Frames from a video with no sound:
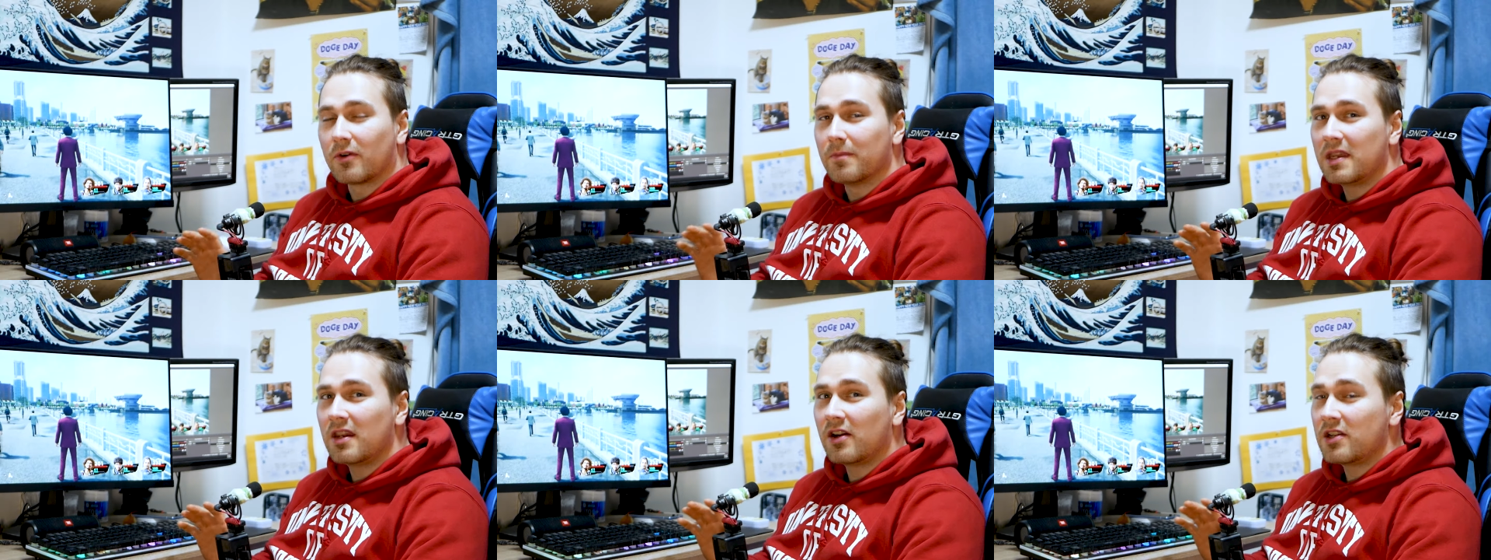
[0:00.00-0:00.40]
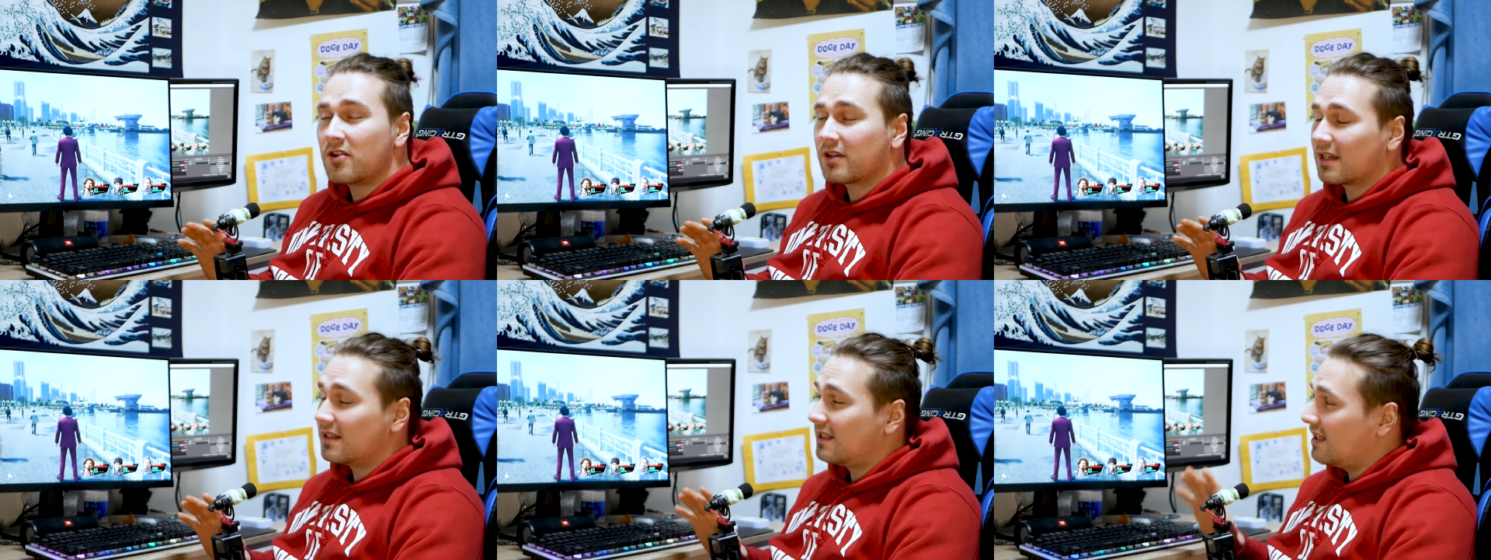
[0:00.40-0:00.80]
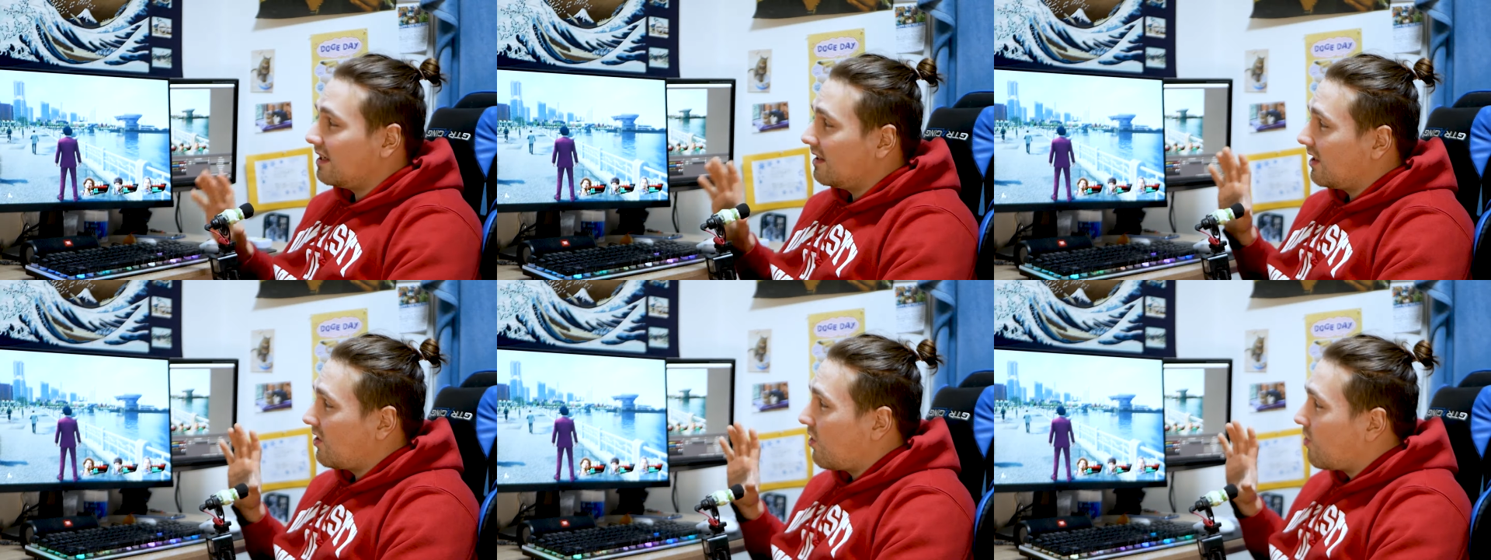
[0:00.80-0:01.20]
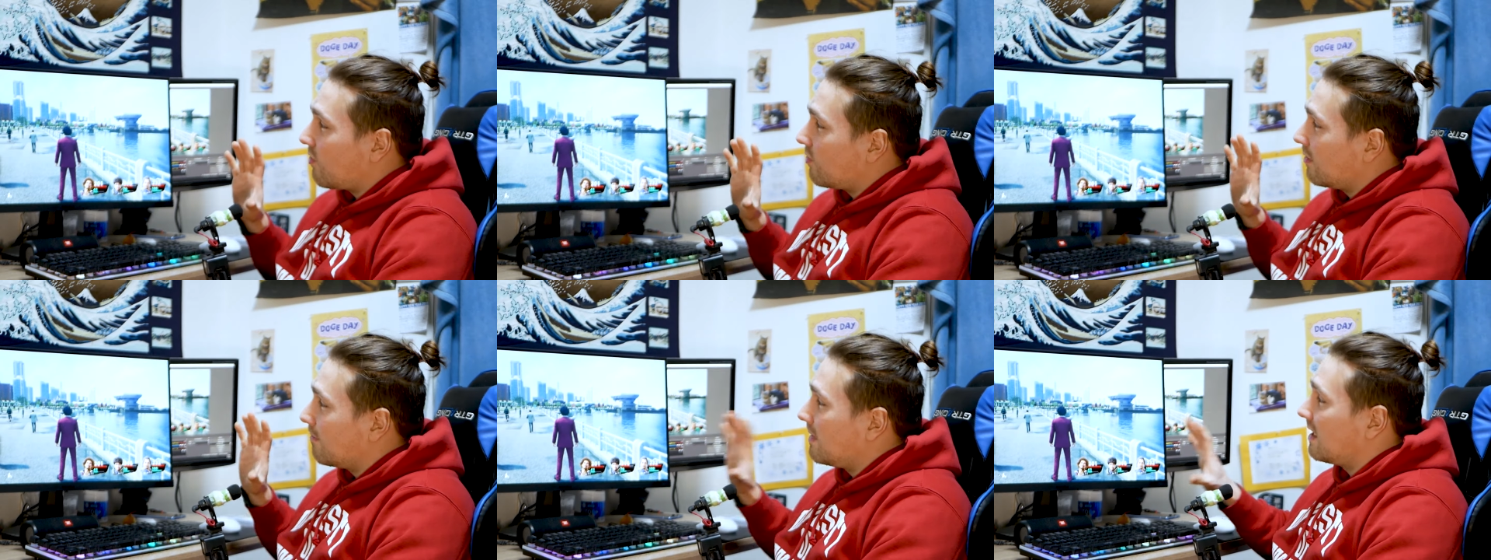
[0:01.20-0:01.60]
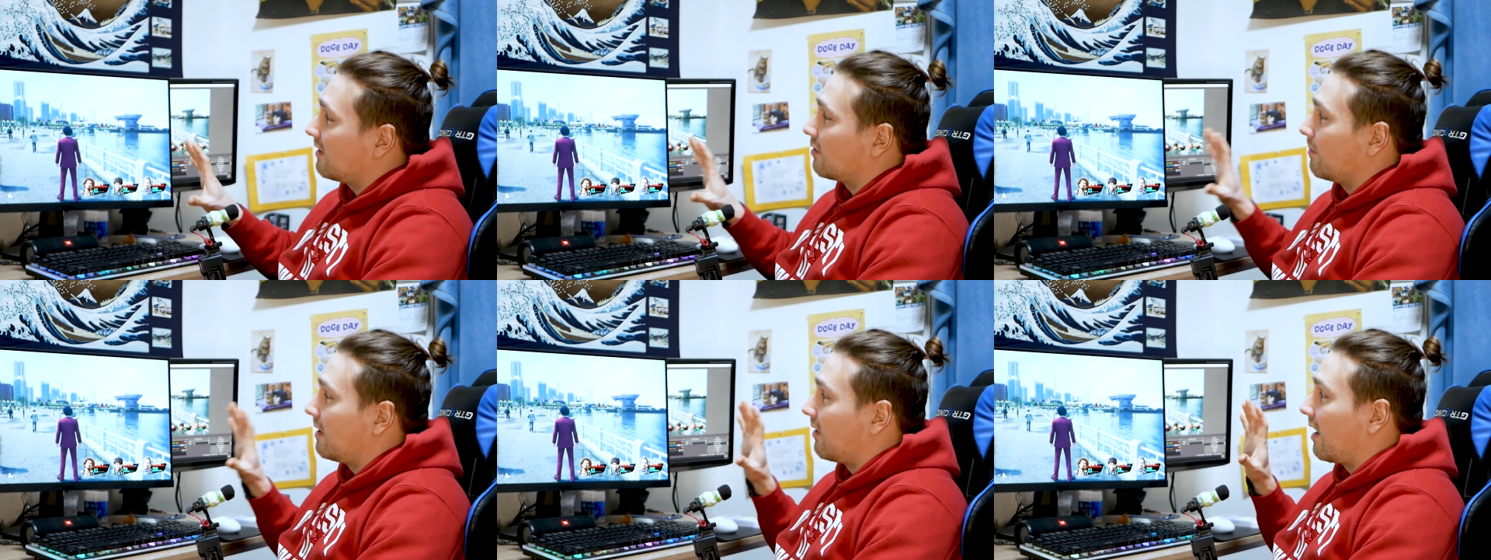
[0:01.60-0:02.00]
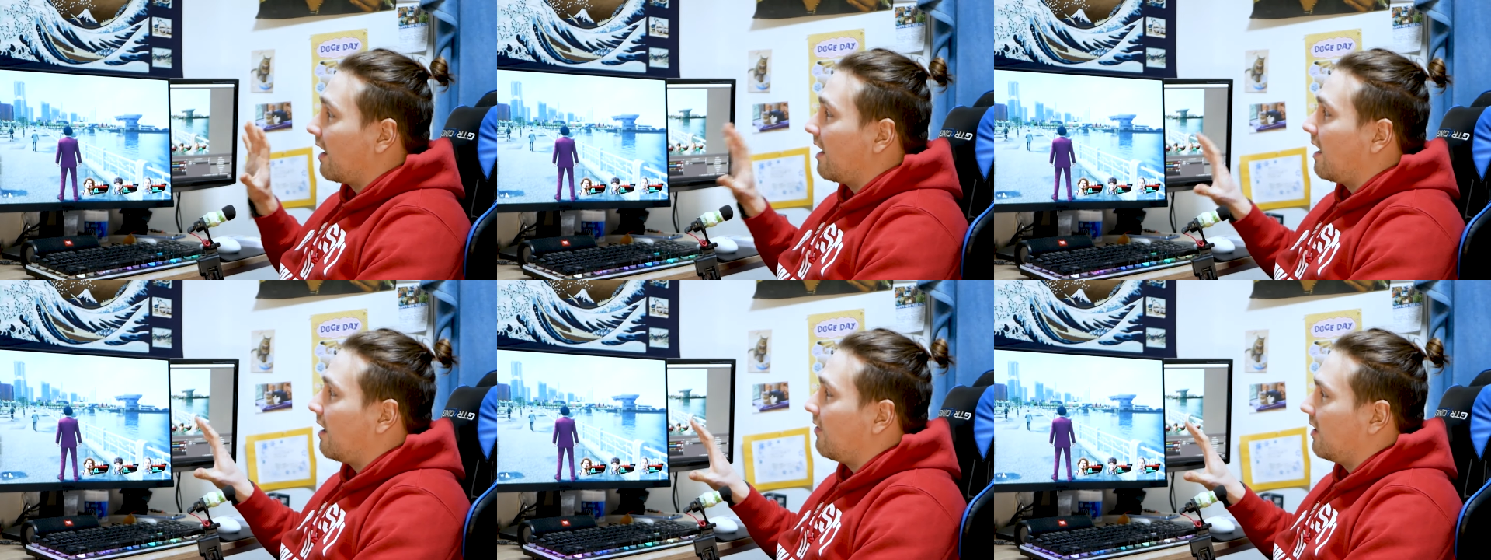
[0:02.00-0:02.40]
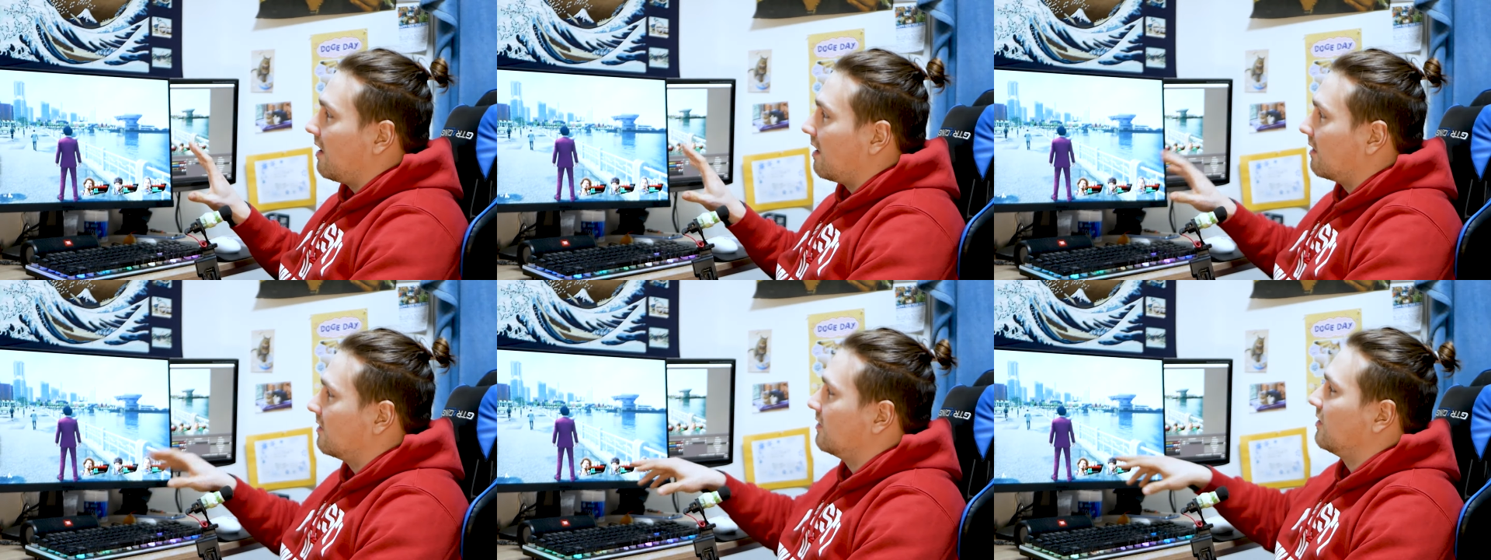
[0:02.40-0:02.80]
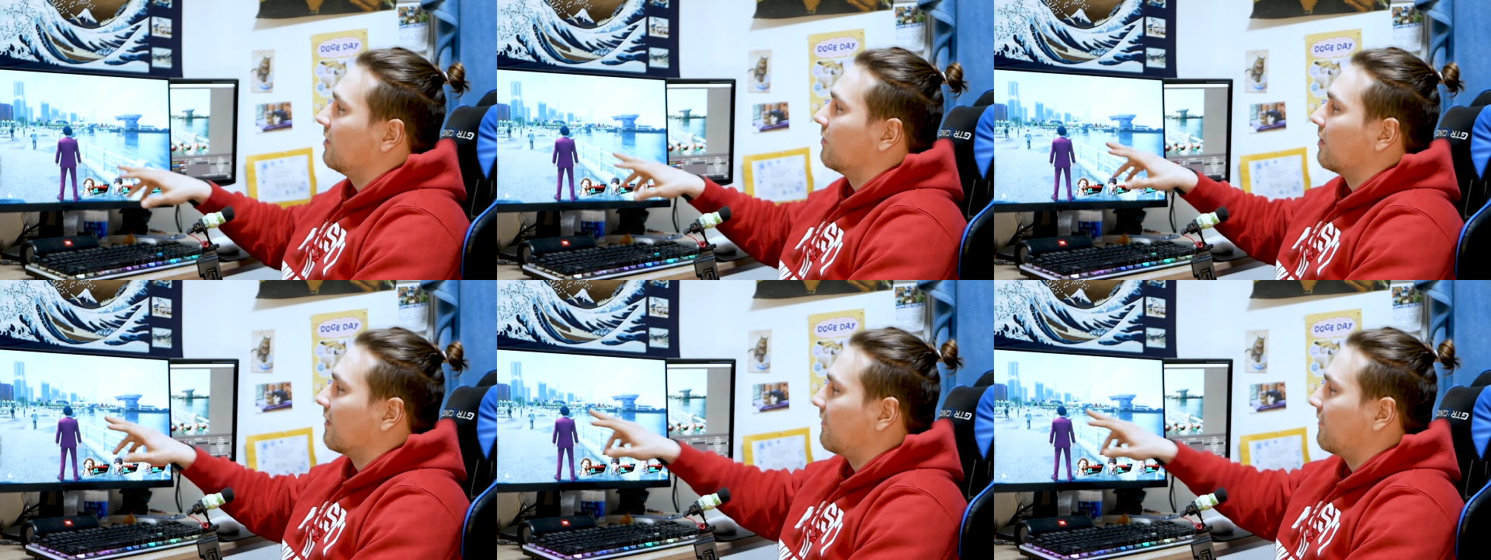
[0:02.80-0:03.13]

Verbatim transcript: From here you can see the whole Minatomirai area, so